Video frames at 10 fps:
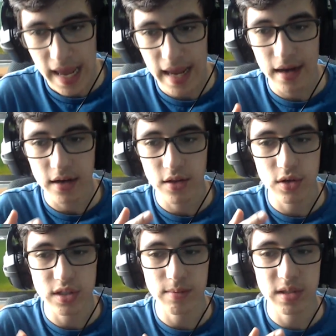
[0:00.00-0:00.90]
and
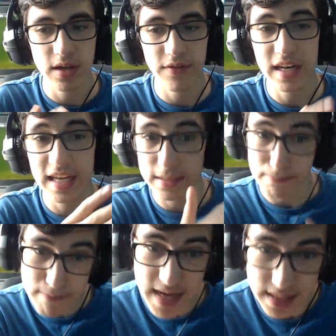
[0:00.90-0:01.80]
there's some stuff that he has
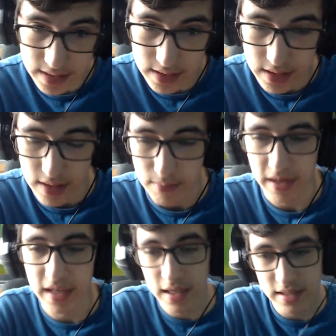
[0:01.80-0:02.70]
missed. But
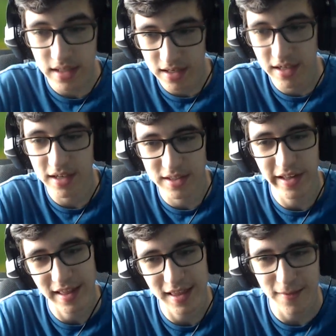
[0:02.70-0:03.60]
he has
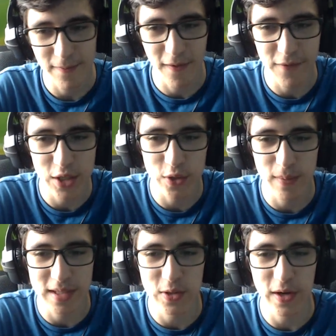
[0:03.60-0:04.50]
like the official
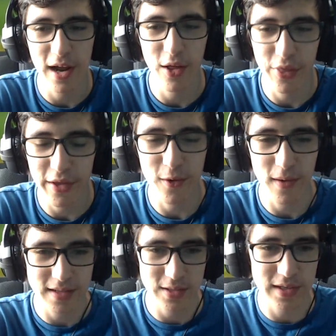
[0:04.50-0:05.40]
Mesozoic Isle
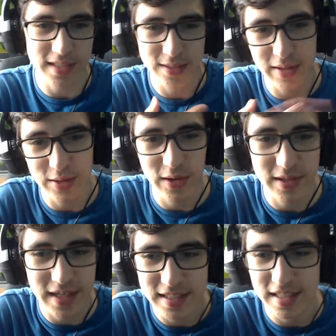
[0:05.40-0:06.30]
theorizer, because he's been doing
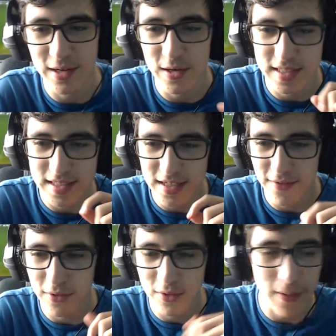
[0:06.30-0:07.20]
tons of theories and
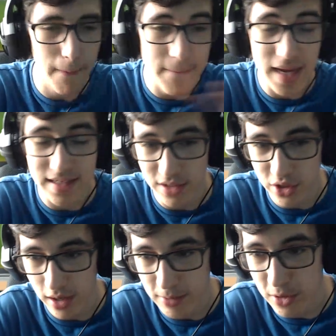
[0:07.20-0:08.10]
stuff, doing an amazing
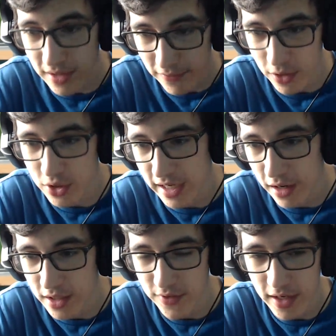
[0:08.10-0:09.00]
job. So definitely go check
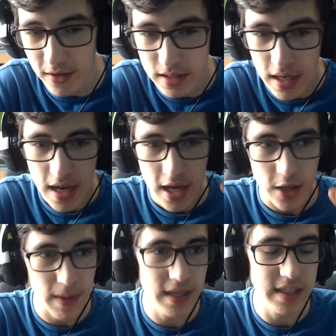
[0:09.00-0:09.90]
out his videos.
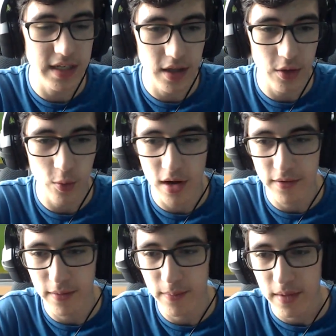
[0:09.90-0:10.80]
You may see another one
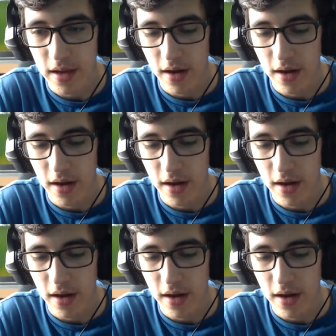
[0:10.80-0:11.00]
of him